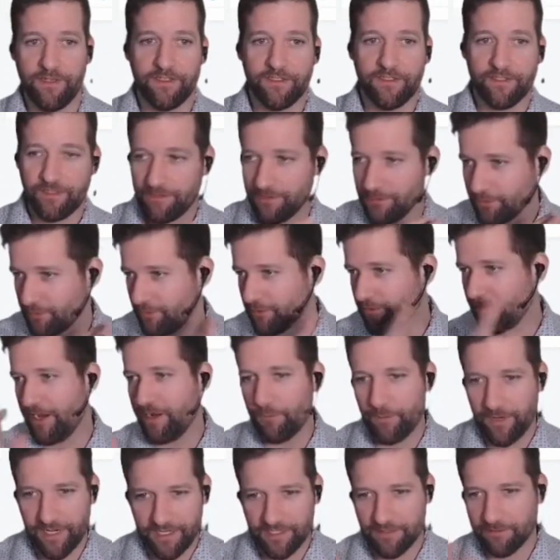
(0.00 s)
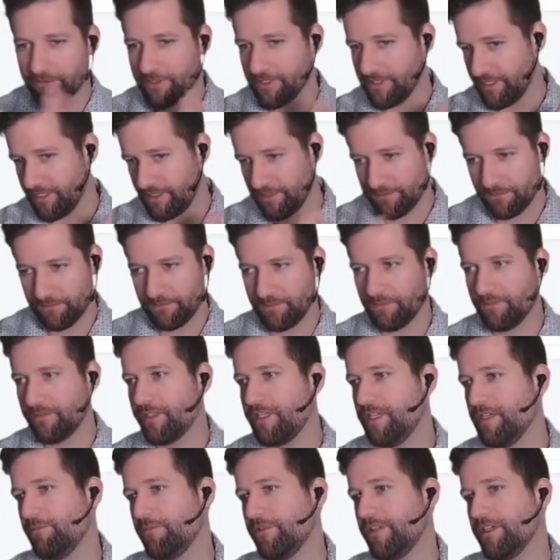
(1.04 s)
So great way to really
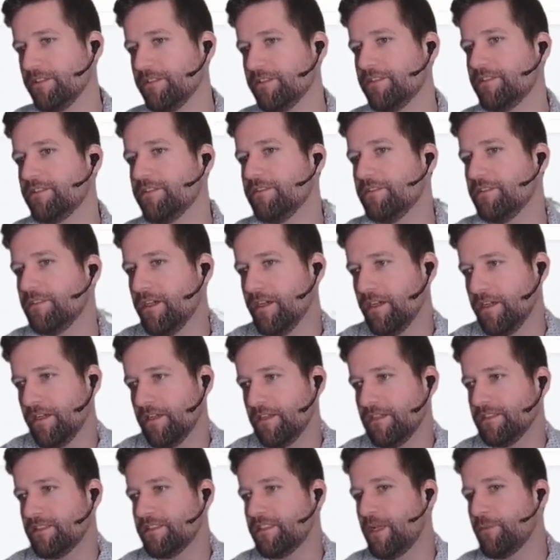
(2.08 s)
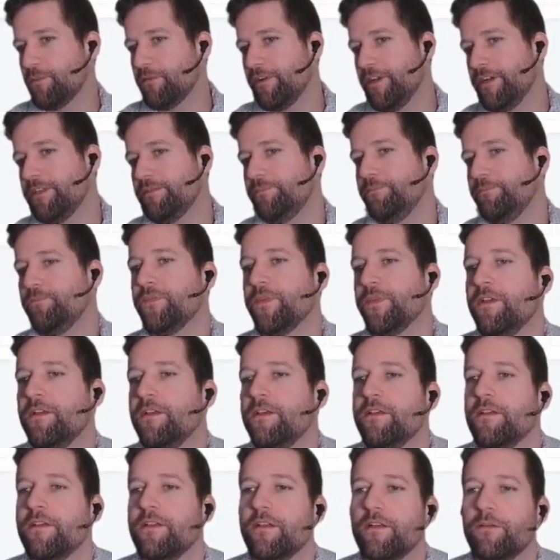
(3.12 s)
keep things separated.
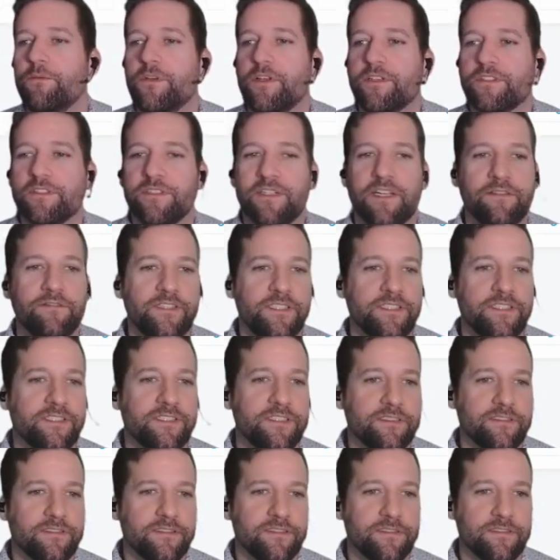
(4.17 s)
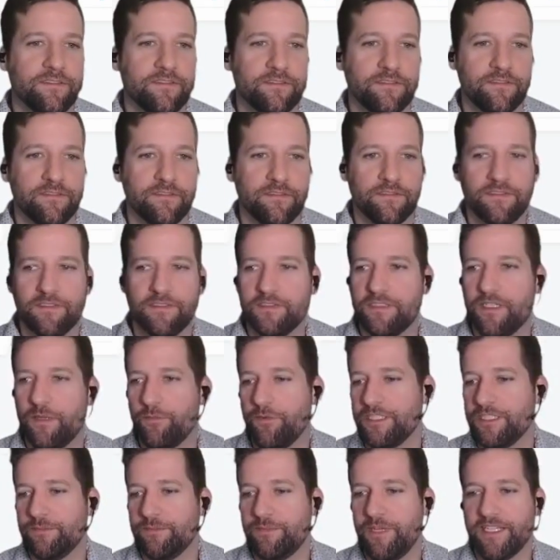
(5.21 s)
We also have this
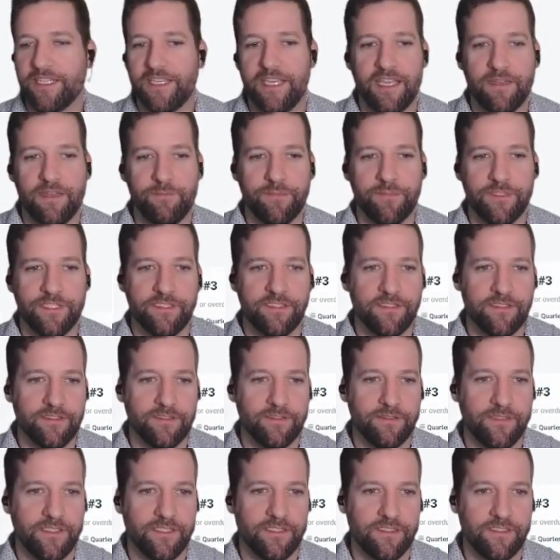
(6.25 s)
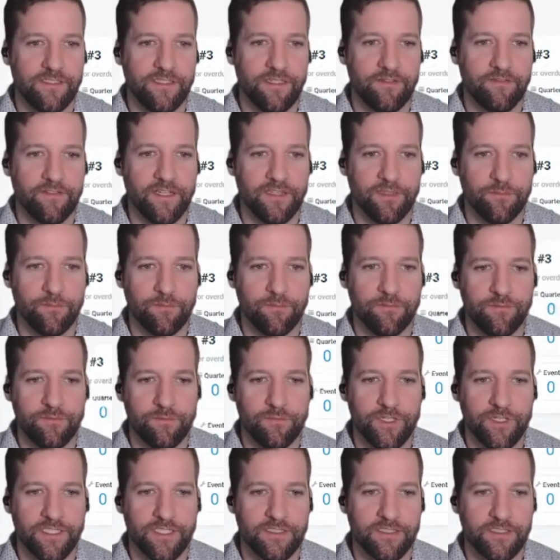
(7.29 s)
separated by campus. You can see I've got the
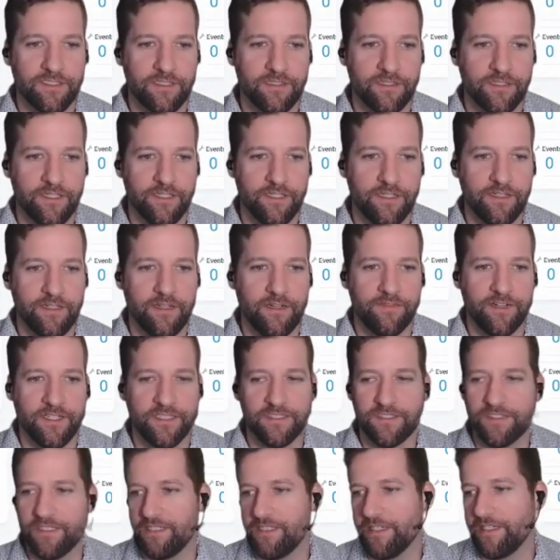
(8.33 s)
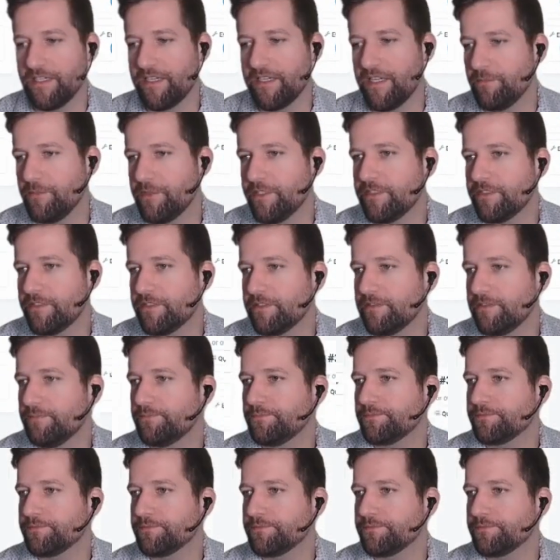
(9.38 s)
breast center here. I've got satellite campus.